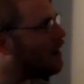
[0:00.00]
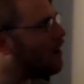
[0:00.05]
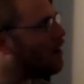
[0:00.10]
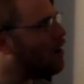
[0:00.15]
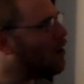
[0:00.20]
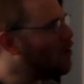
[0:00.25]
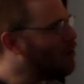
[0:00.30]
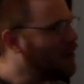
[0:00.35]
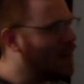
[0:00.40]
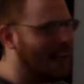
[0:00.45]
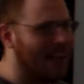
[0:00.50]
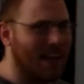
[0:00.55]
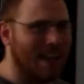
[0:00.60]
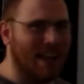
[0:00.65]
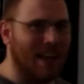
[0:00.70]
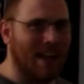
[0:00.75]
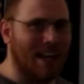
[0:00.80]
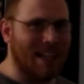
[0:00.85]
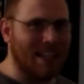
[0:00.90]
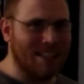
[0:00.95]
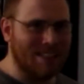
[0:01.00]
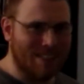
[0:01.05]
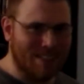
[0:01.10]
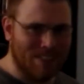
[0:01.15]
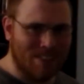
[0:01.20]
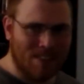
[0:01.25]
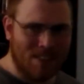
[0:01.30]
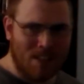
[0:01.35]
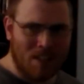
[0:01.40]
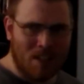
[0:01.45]
Okay, guys.
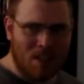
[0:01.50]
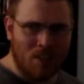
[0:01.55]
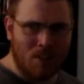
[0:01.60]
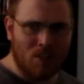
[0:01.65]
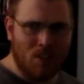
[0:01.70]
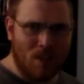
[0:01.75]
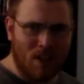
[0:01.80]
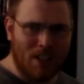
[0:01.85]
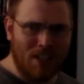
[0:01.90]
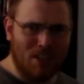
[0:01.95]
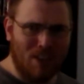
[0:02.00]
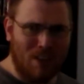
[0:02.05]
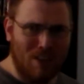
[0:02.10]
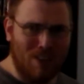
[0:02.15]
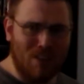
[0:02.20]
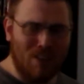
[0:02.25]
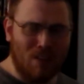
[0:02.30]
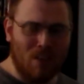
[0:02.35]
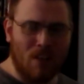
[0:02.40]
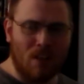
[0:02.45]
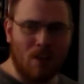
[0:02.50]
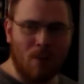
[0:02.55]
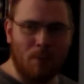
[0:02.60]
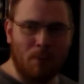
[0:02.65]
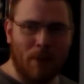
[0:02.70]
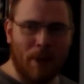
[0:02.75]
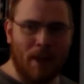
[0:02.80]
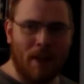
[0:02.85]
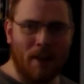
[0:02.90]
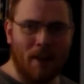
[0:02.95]
So I talked a little
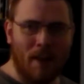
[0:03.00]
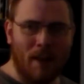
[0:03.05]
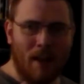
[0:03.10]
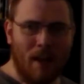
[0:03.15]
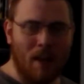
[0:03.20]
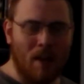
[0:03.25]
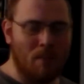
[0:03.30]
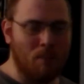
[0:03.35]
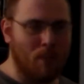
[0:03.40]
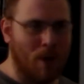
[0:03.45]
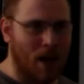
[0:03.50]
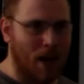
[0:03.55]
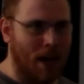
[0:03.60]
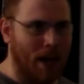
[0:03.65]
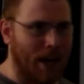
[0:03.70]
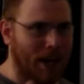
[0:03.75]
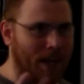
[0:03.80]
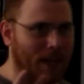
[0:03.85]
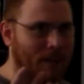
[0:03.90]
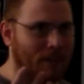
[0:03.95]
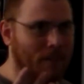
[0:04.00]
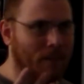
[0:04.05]
bit in my